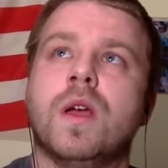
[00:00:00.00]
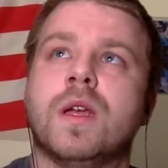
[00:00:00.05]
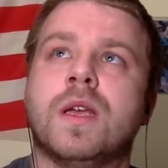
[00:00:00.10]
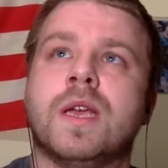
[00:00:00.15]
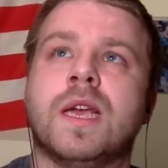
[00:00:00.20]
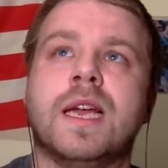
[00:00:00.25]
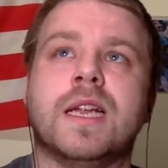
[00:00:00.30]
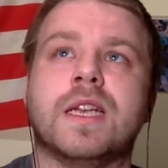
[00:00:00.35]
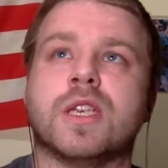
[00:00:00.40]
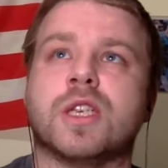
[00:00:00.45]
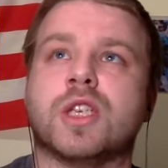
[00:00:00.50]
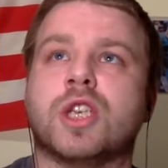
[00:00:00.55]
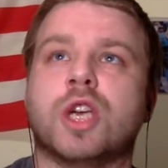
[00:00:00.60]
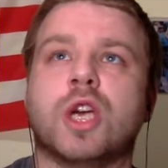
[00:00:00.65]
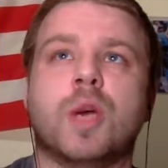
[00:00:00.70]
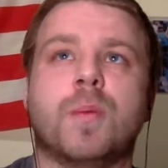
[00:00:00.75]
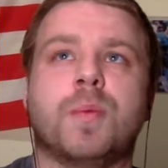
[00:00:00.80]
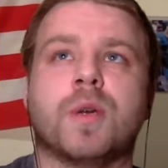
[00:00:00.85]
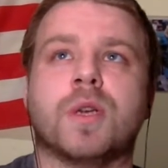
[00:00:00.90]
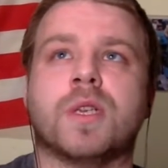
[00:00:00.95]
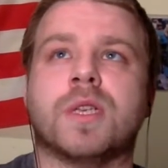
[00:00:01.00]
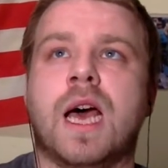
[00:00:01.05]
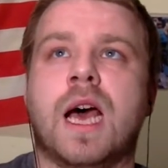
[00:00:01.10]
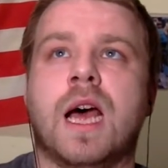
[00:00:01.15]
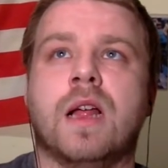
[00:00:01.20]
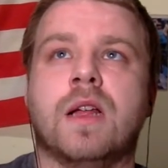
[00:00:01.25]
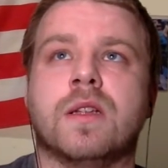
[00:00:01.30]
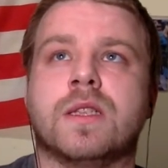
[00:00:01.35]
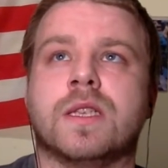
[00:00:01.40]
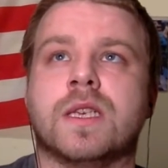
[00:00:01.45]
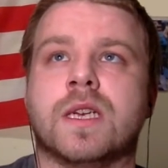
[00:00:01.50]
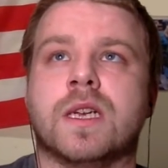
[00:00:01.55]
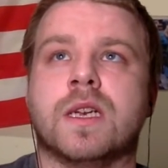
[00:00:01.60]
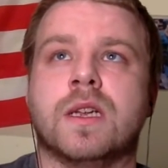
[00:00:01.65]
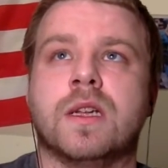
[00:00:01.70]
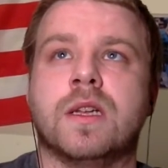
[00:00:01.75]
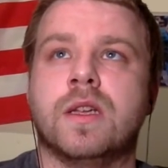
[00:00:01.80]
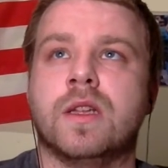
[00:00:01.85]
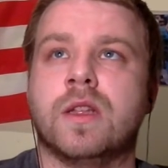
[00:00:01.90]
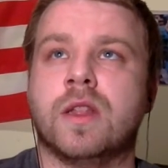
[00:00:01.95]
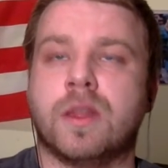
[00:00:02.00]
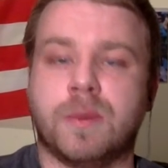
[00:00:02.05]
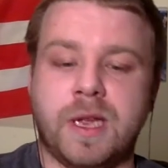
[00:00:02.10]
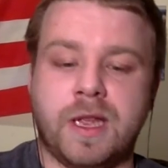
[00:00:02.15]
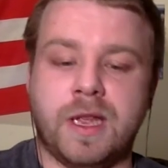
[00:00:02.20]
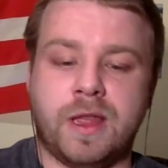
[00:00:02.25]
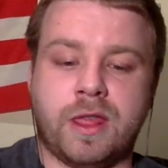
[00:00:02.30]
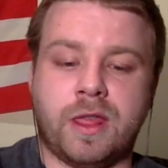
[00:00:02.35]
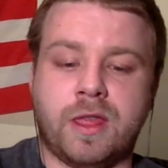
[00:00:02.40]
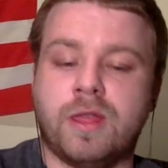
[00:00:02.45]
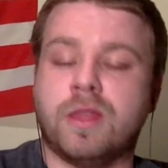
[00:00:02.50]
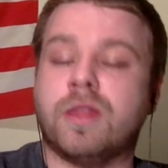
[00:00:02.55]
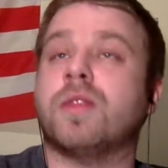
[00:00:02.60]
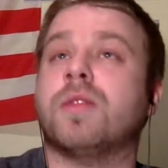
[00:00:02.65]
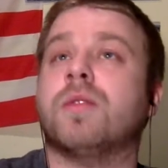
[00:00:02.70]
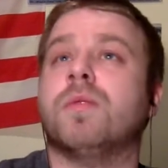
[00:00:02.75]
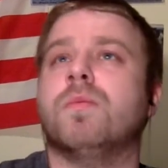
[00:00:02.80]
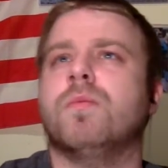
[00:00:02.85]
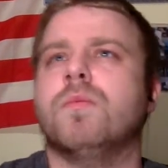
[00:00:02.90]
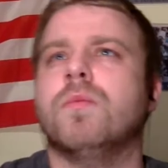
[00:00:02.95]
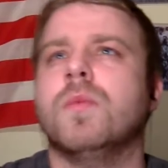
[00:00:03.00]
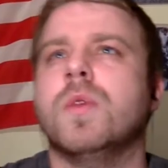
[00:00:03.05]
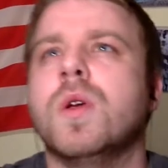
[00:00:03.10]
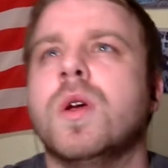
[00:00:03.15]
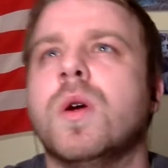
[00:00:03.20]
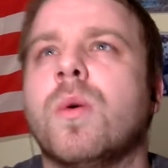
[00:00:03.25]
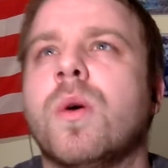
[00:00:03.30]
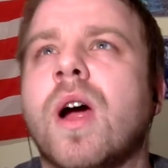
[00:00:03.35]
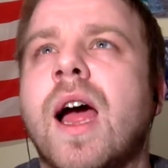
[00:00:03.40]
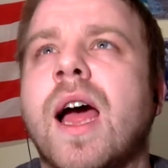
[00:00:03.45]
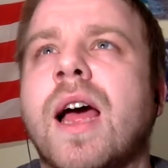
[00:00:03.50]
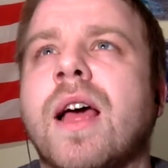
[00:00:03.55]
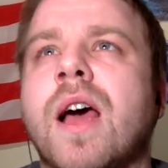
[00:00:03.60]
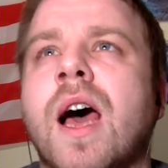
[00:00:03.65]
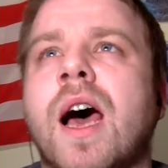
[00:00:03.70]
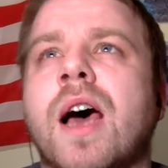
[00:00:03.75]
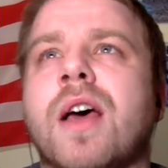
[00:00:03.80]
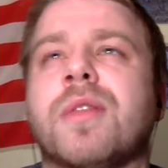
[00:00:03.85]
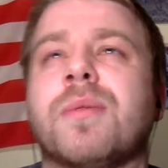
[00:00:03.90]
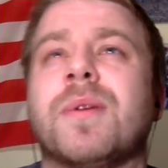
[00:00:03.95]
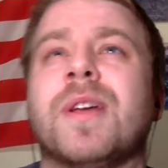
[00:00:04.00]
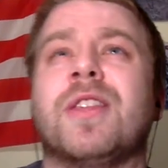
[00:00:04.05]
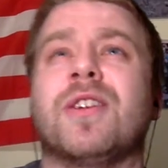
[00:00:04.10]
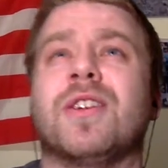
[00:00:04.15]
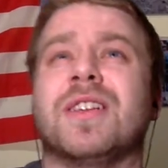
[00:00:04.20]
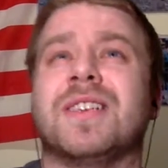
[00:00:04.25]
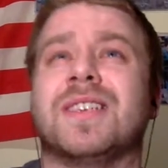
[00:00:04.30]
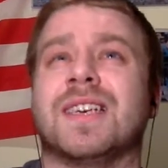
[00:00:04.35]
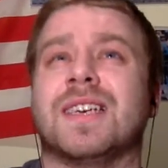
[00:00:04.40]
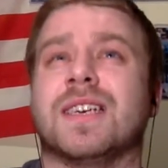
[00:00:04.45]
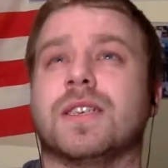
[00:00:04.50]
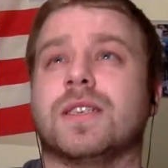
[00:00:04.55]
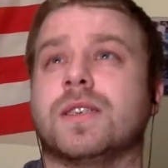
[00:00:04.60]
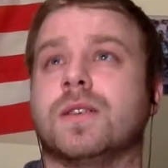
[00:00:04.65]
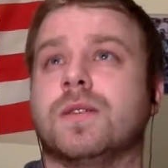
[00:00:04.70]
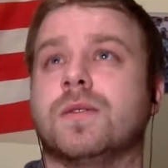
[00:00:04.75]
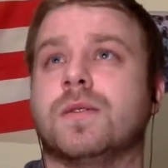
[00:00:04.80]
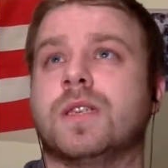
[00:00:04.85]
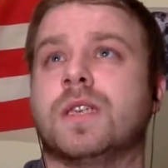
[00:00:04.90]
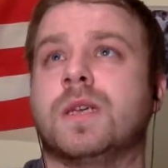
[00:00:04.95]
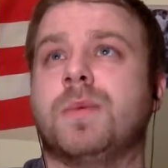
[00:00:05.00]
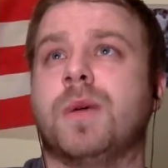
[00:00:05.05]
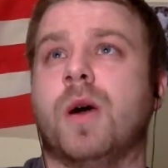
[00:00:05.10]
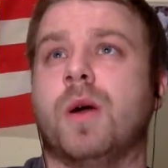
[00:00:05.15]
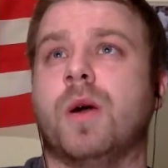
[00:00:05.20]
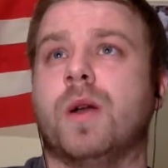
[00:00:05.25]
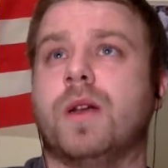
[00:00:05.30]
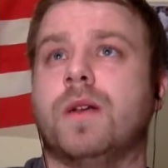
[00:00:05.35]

Kid is super talented. We're at 336. Let's keep going.